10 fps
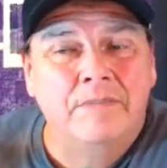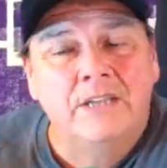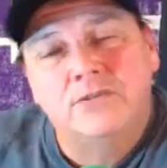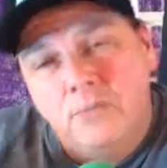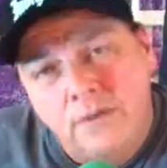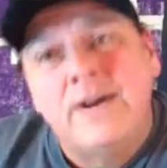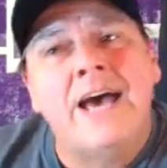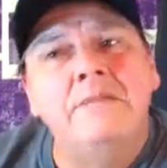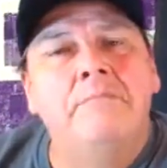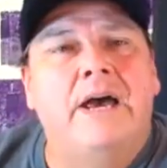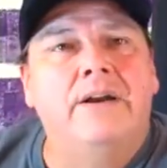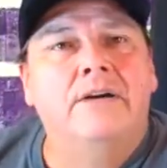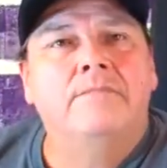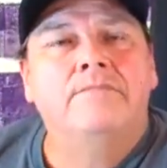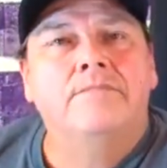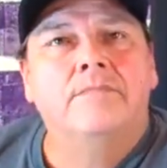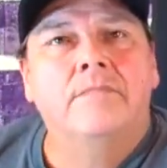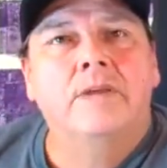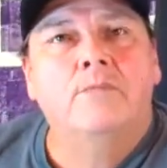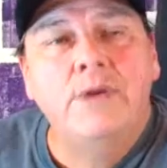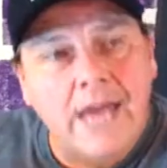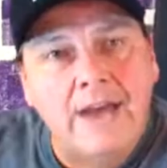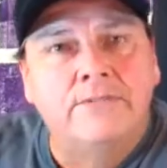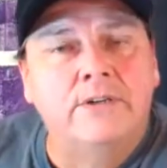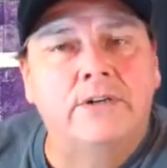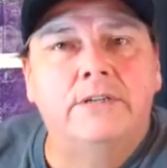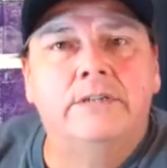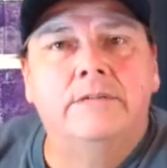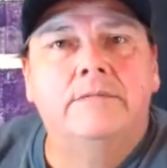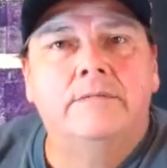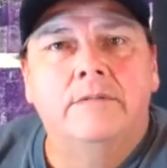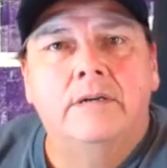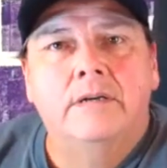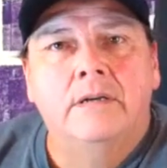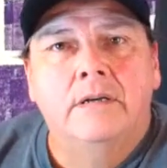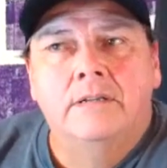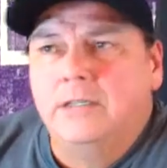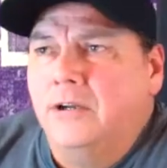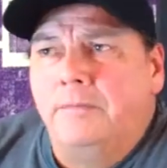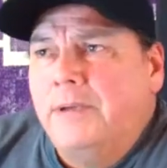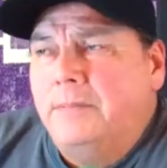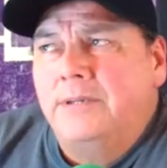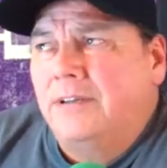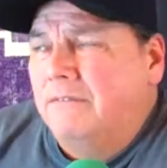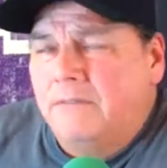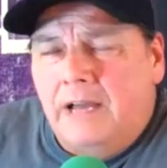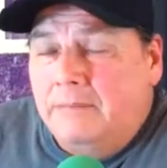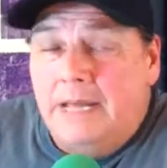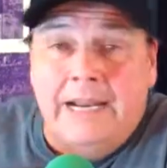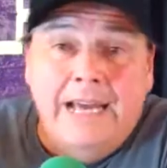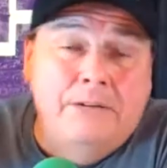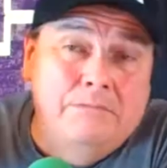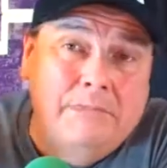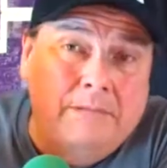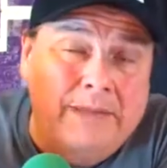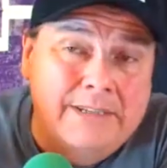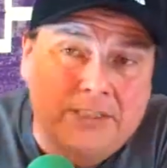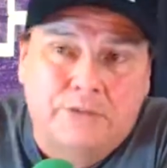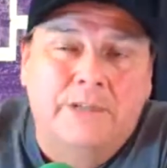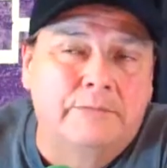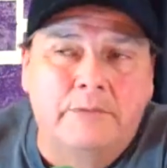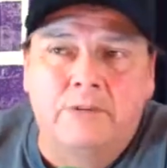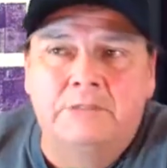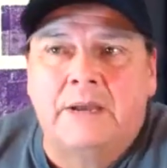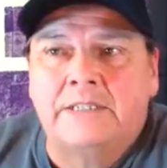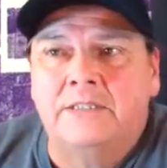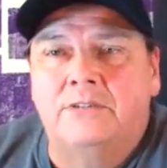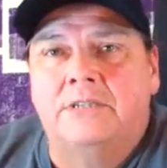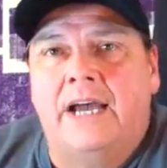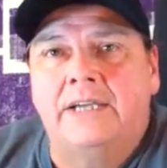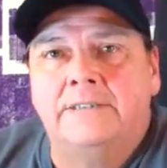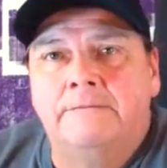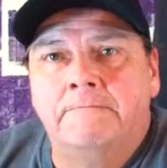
So we've gotten better. We have learned. Look, there are people, I'm not disrespecting those guys.